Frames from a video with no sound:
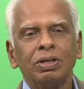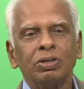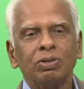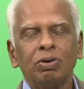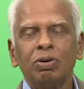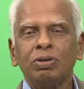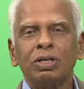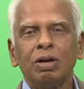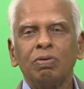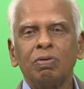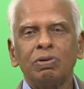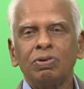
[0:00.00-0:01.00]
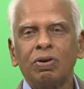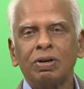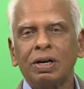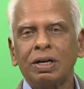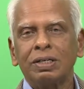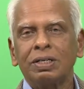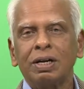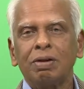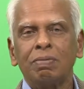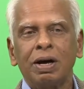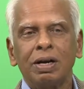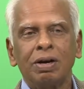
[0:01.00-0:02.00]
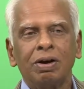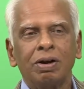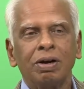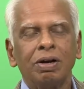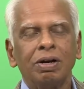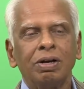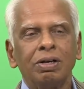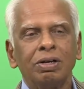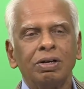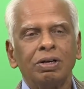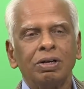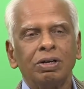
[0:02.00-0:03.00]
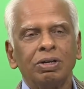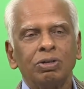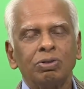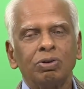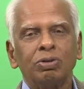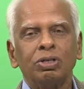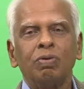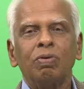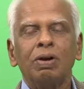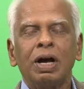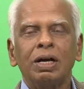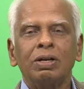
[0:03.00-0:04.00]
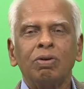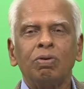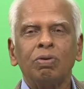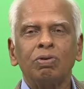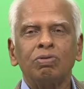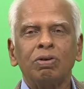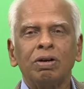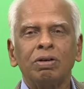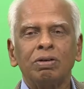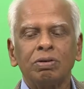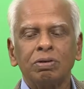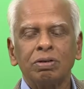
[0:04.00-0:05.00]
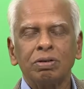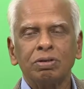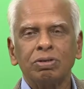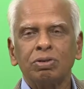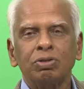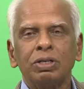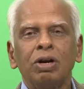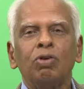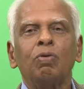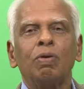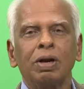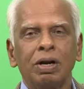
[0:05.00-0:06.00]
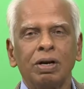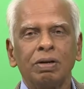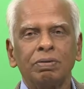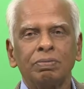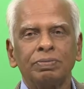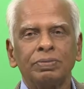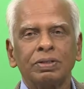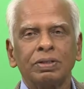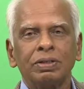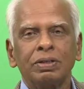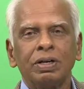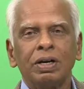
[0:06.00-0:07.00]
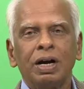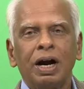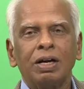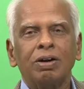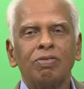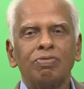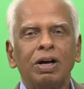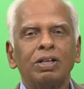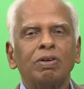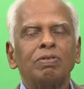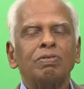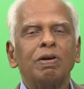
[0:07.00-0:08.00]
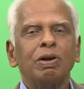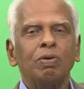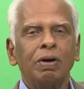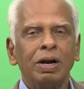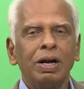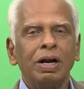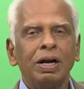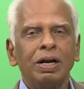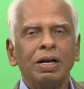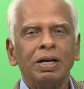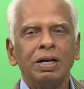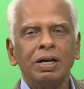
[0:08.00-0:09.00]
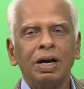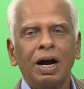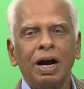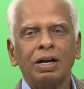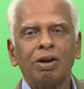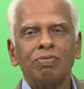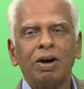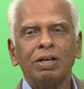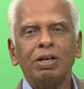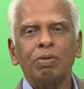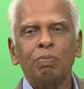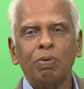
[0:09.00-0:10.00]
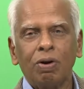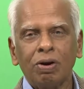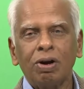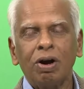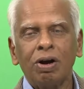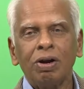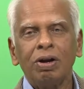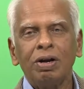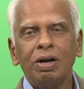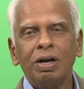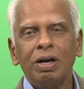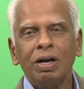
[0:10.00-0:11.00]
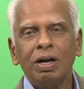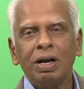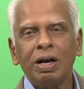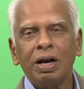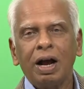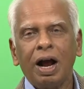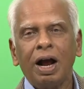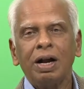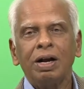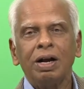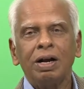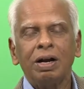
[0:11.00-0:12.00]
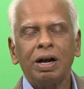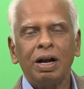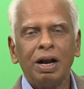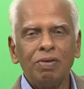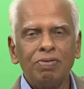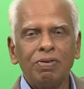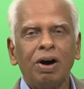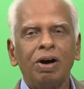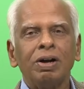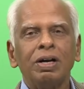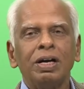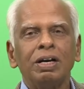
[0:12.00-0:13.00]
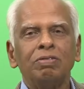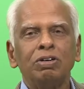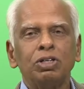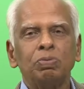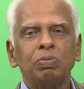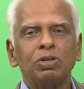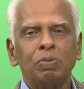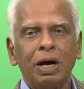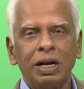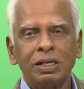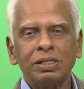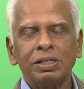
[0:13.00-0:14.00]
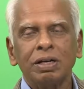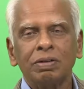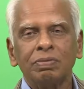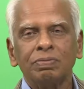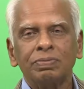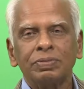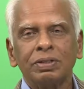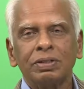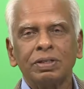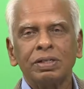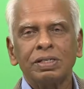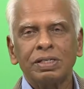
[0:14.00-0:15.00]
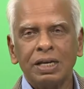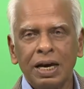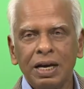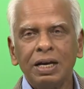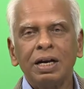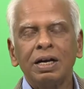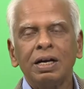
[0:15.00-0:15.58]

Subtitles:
So, Salva was not interested in marrying her. So, she could neither go to Salva. So, she had no one. And her father was very worried. And her father brought her and left her in Bhishma's palace, saying